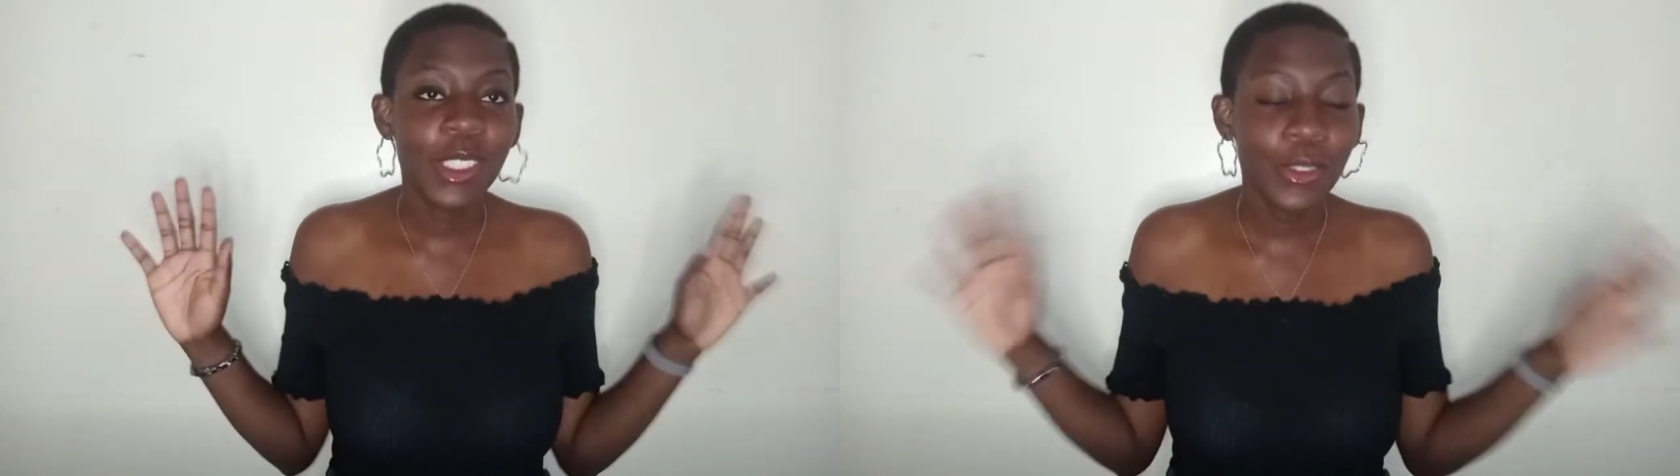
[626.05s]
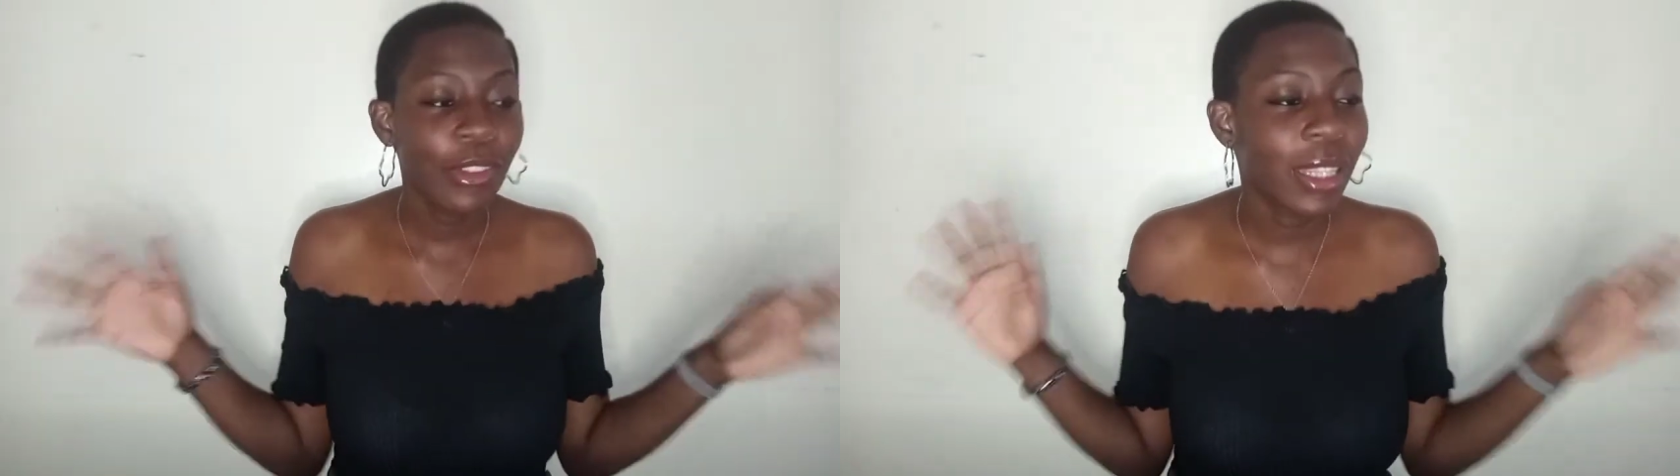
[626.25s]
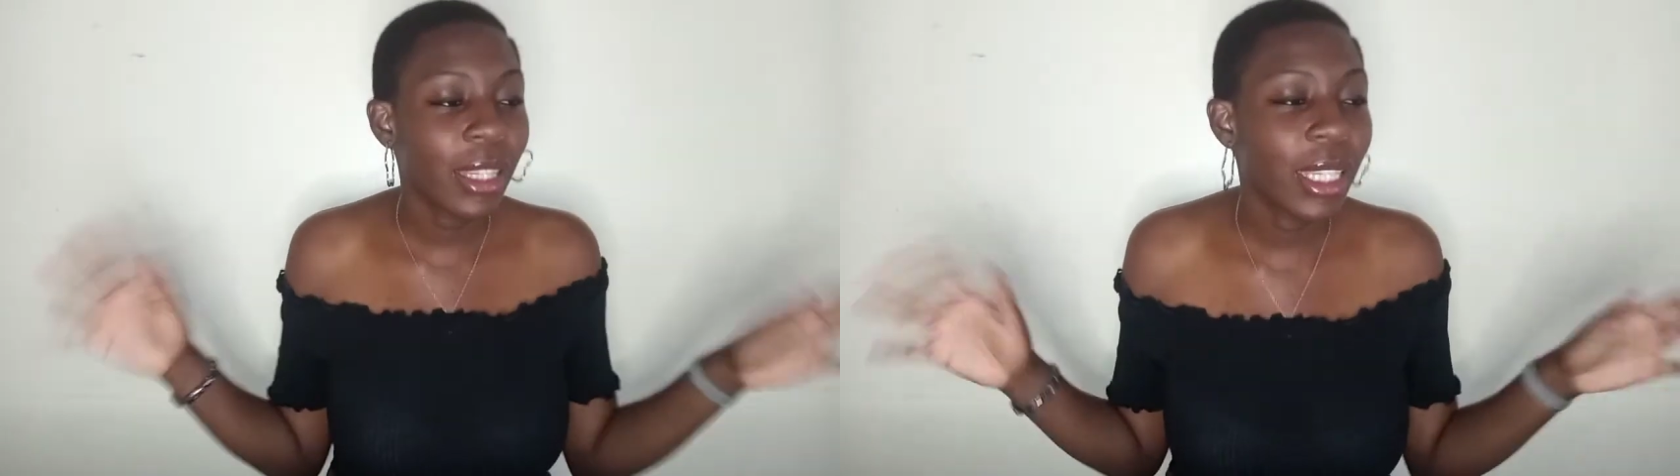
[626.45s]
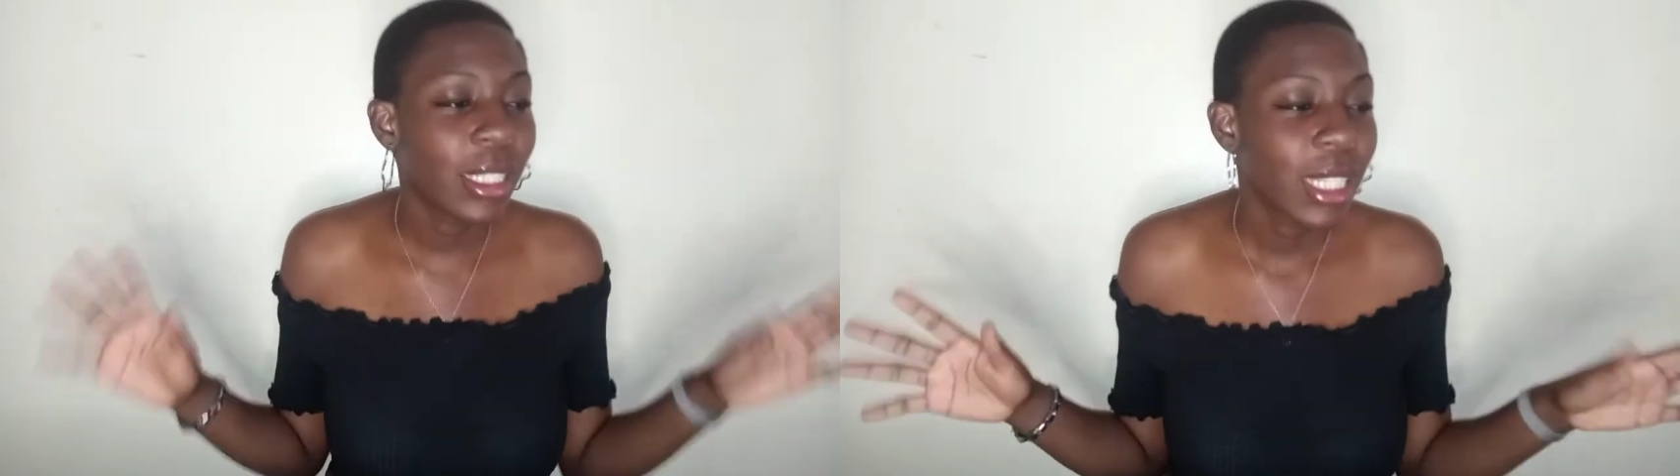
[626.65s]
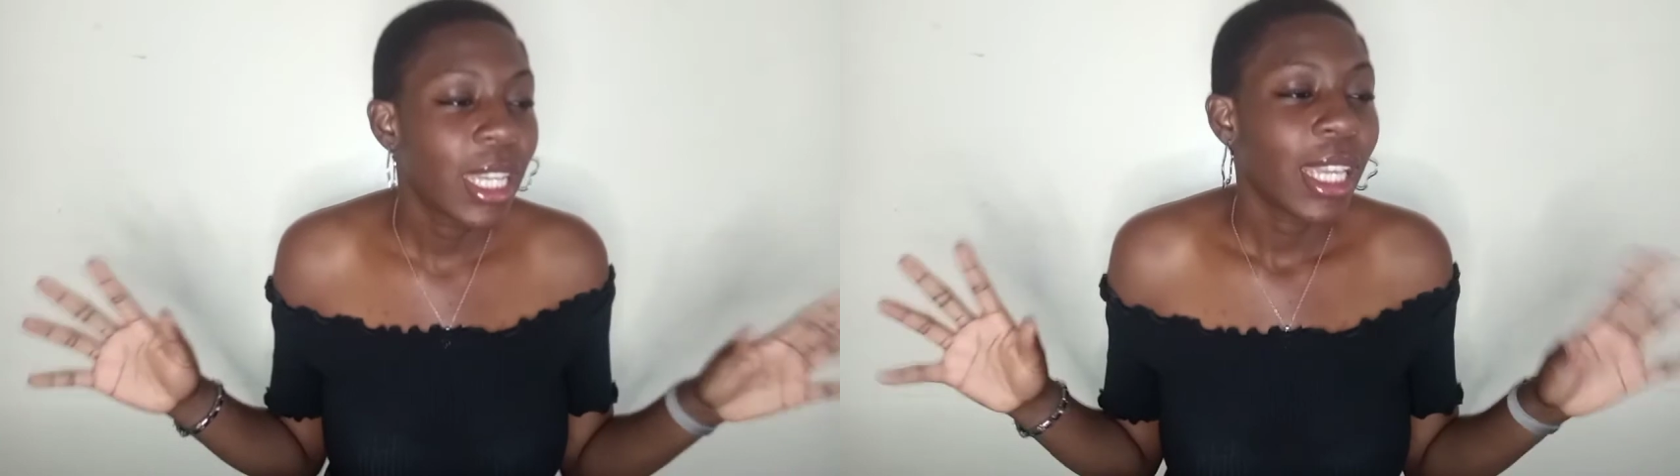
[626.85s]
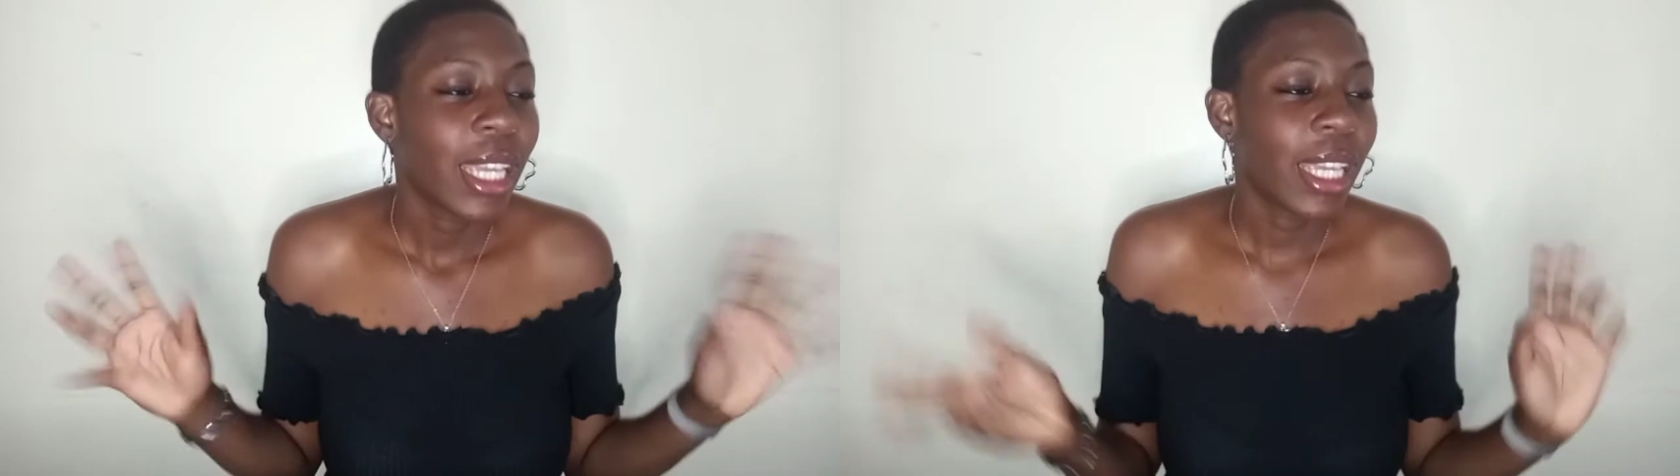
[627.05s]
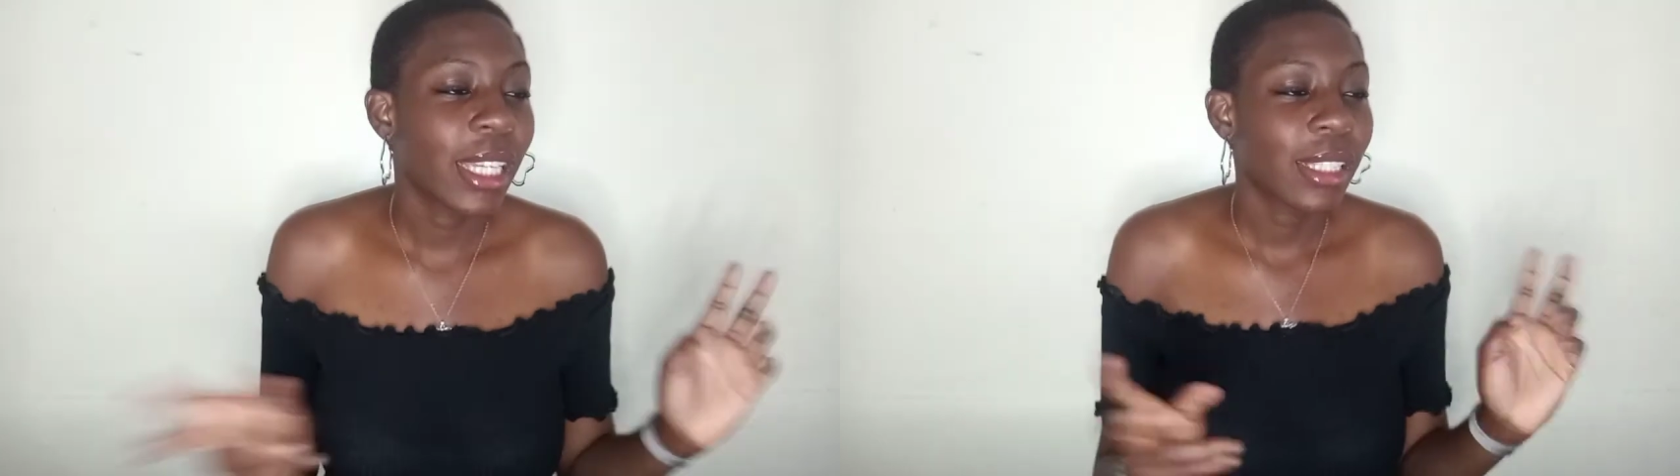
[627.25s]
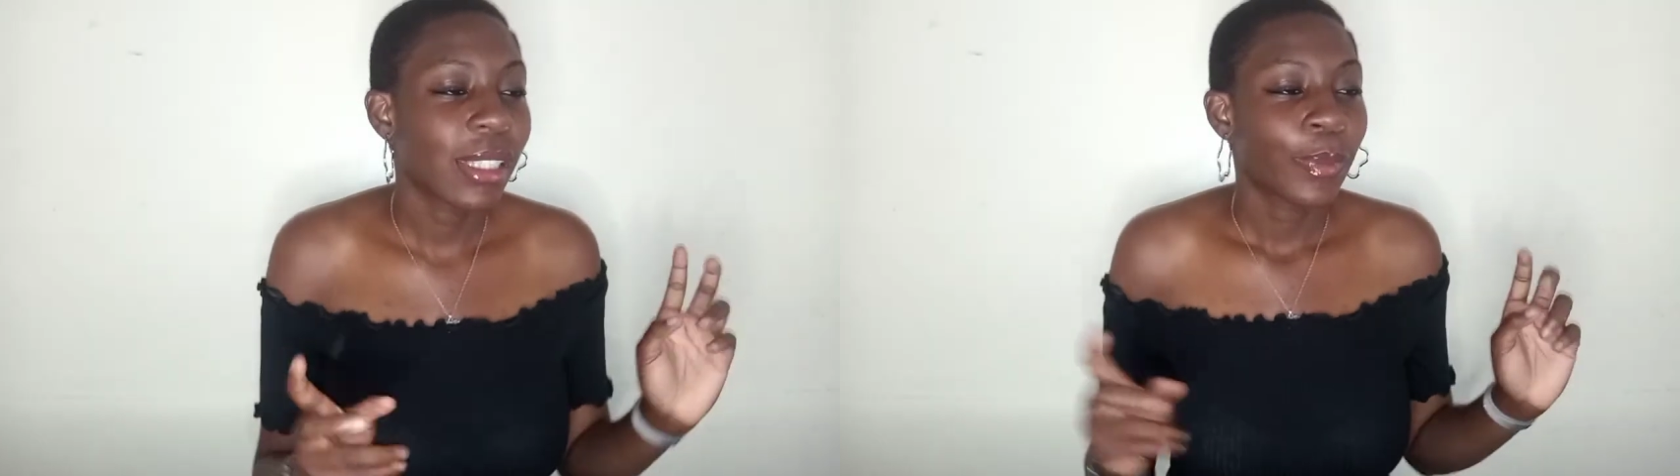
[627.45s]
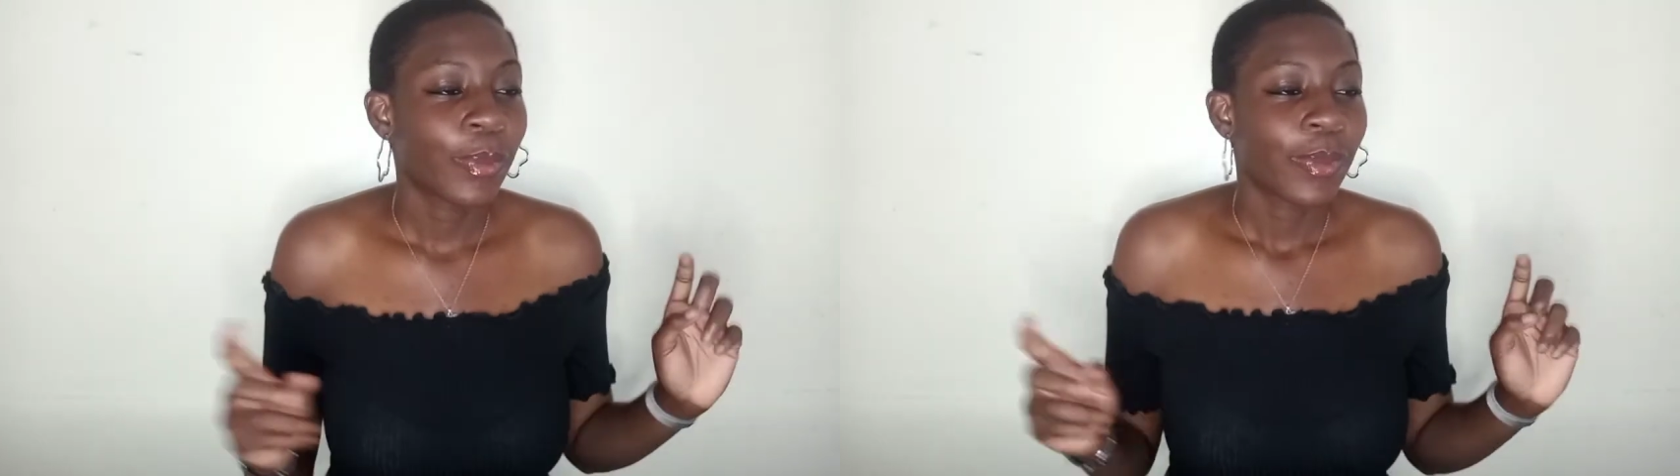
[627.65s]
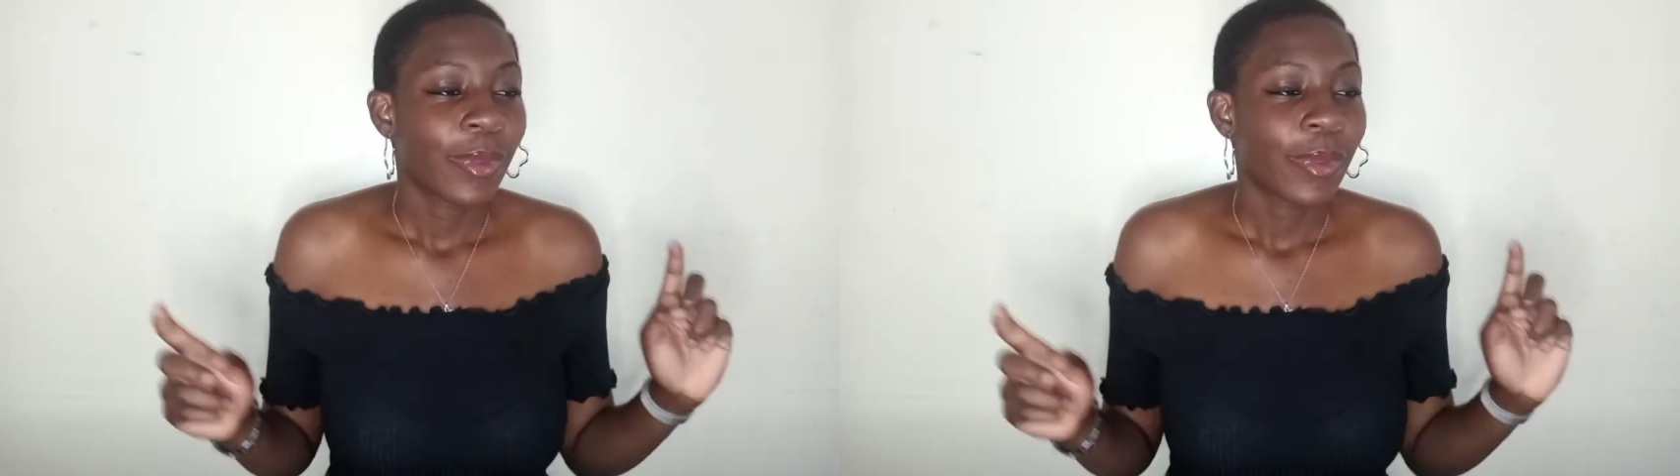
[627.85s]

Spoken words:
different things. It's